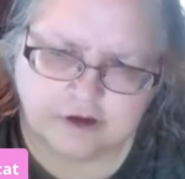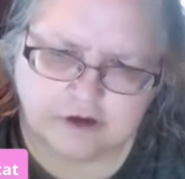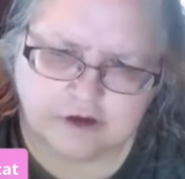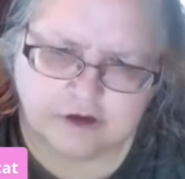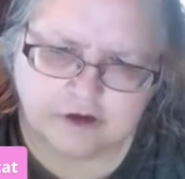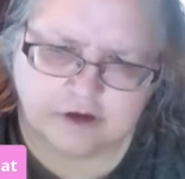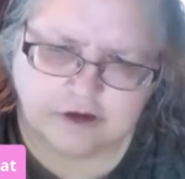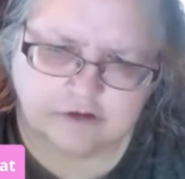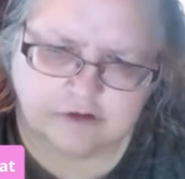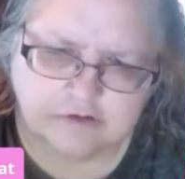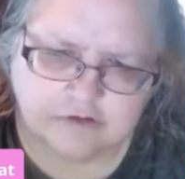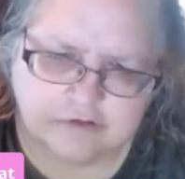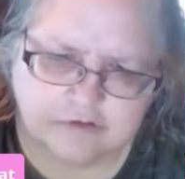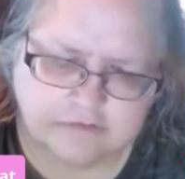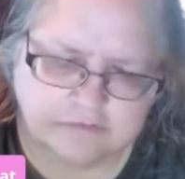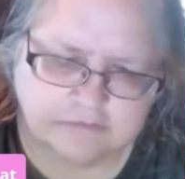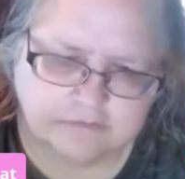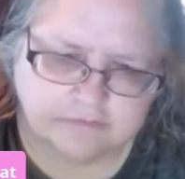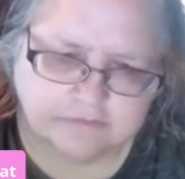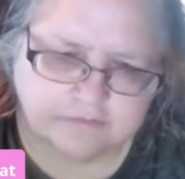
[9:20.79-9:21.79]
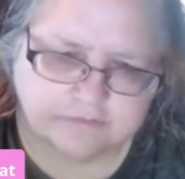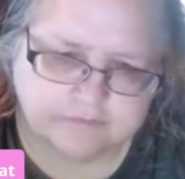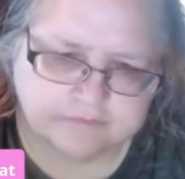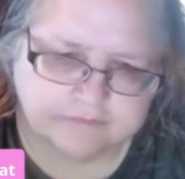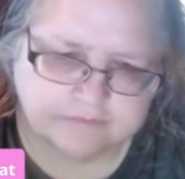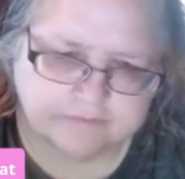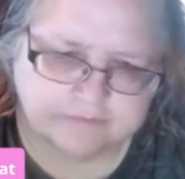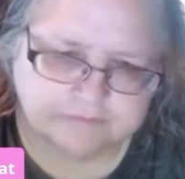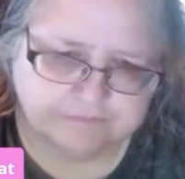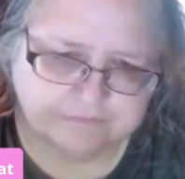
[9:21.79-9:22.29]
I'll
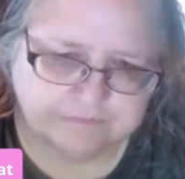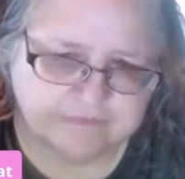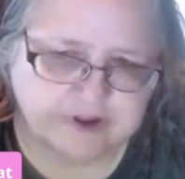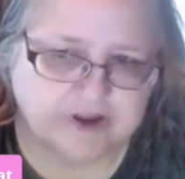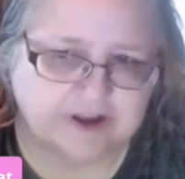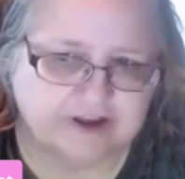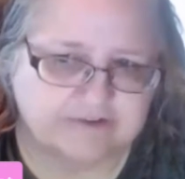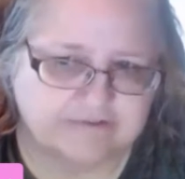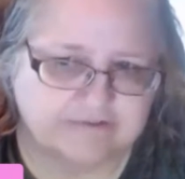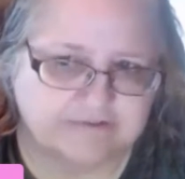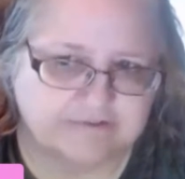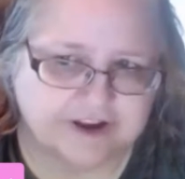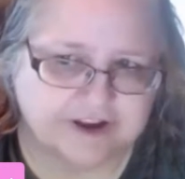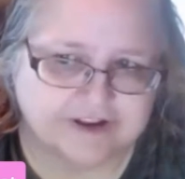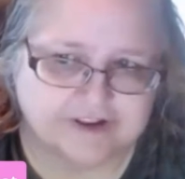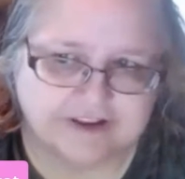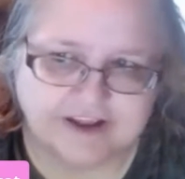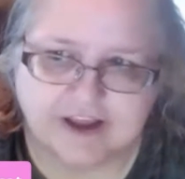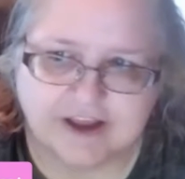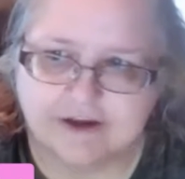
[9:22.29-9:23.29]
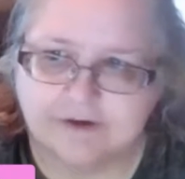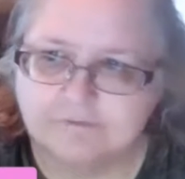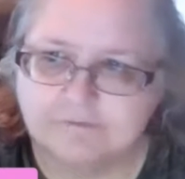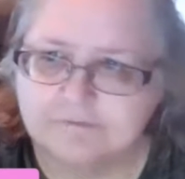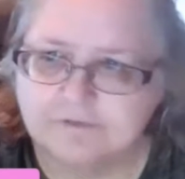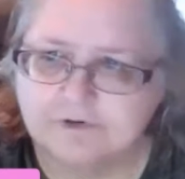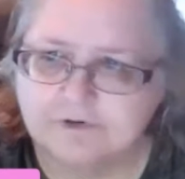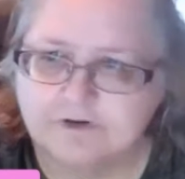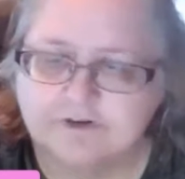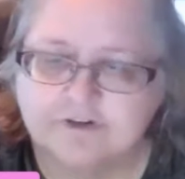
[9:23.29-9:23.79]
have to find the
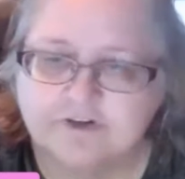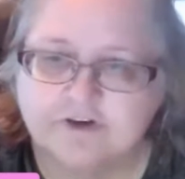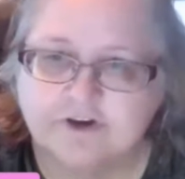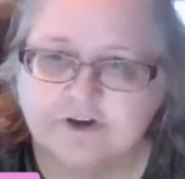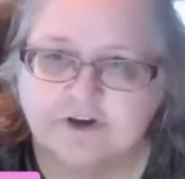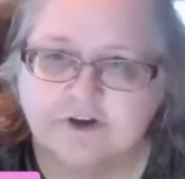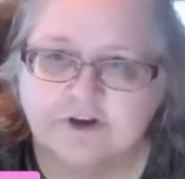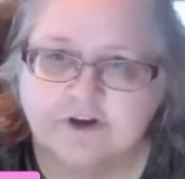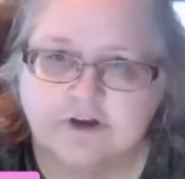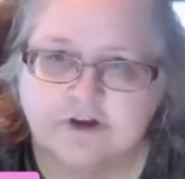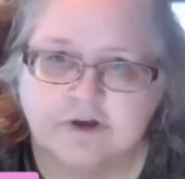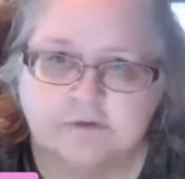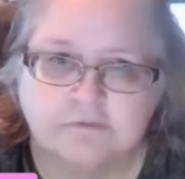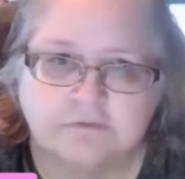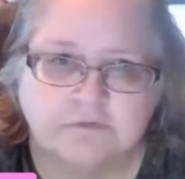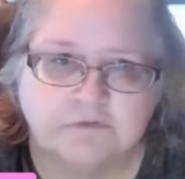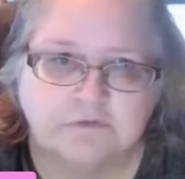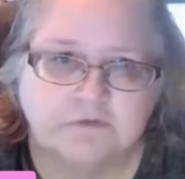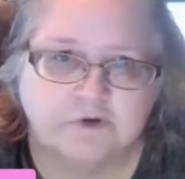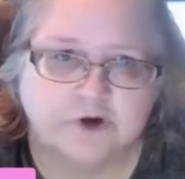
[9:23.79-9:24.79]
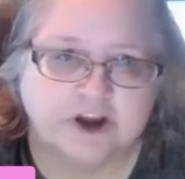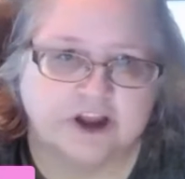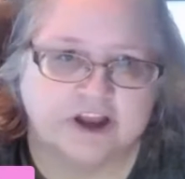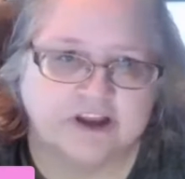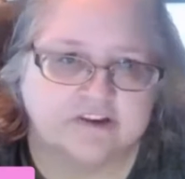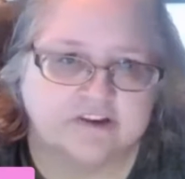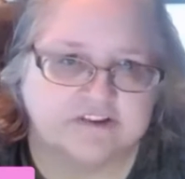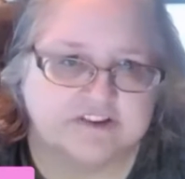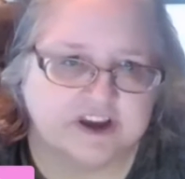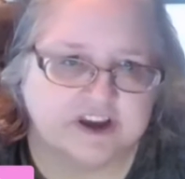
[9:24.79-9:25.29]
item first before I
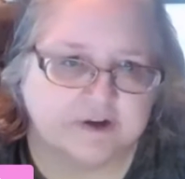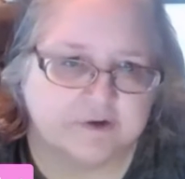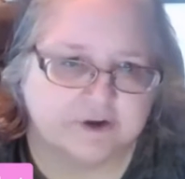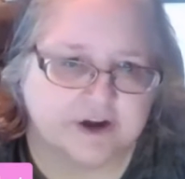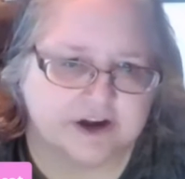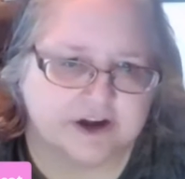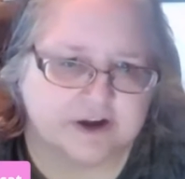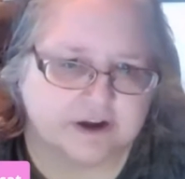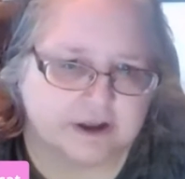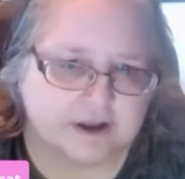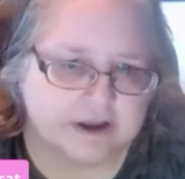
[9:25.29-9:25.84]
can share it.